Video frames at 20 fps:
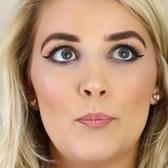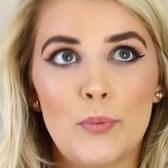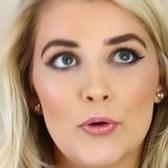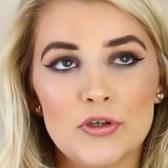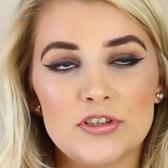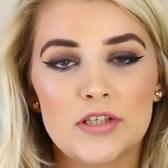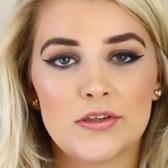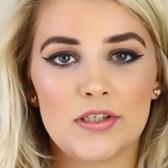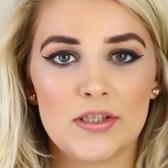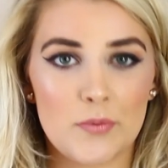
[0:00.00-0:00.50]

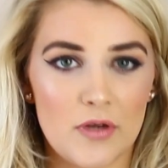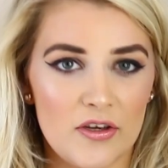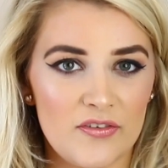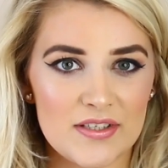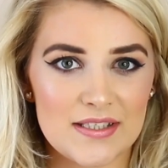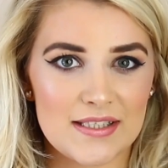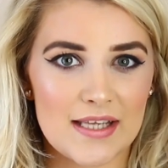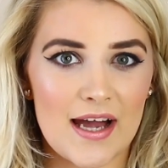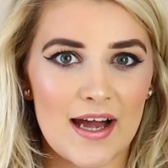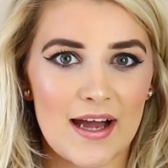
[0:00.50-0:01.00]
But on the
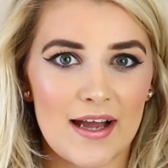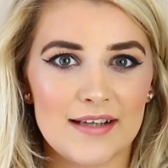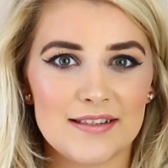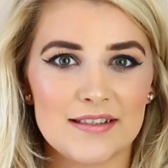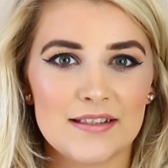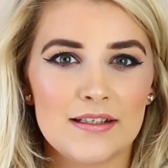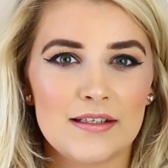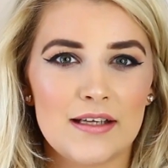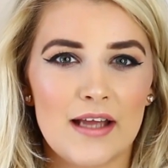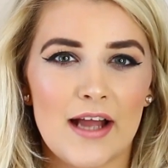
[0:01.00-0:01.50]
other
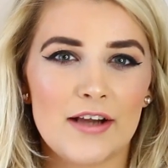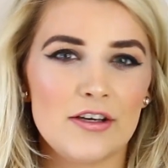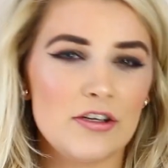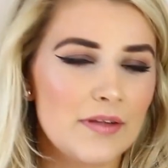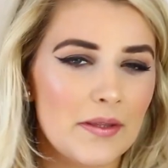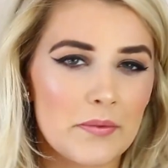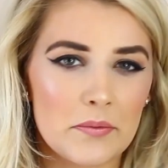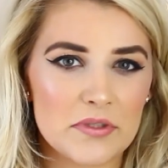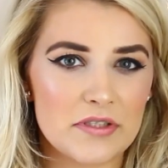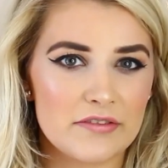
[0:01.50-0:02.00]
side, I
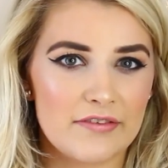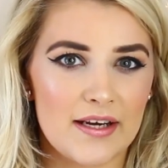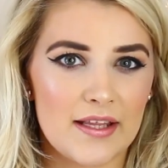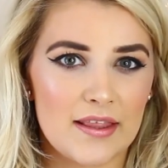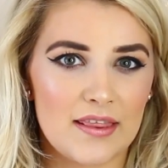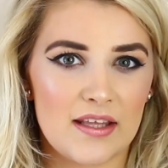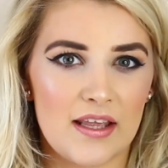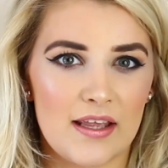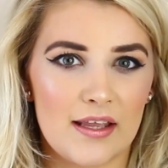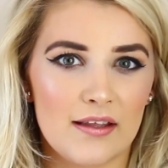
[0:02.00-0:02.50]
knew that was the
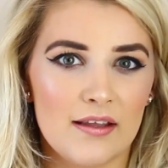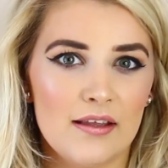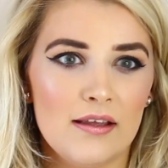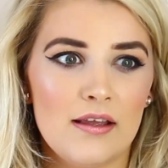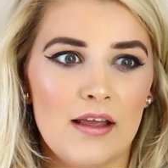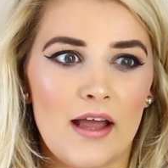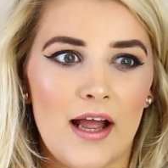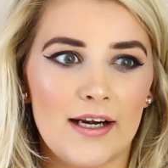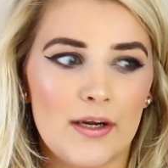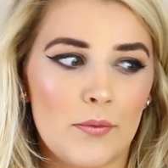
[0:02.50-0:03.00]
right thing
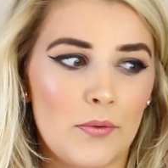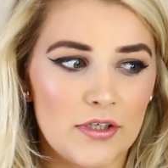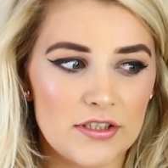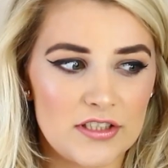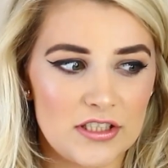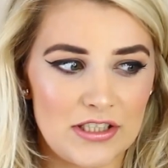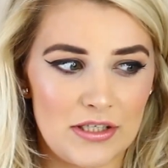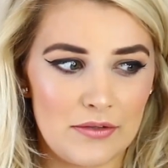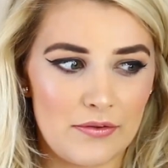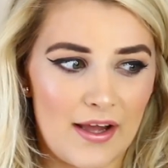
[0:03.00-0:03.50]
and I
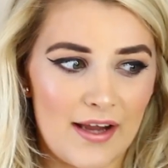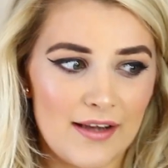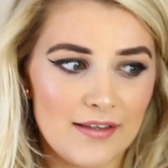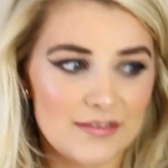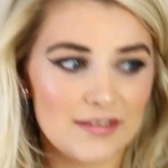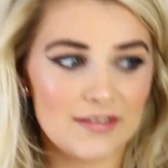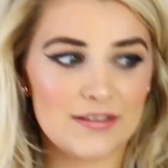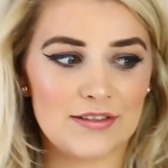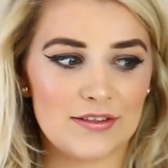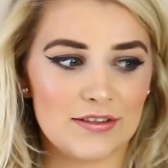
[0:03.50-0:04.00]
wanted to do that.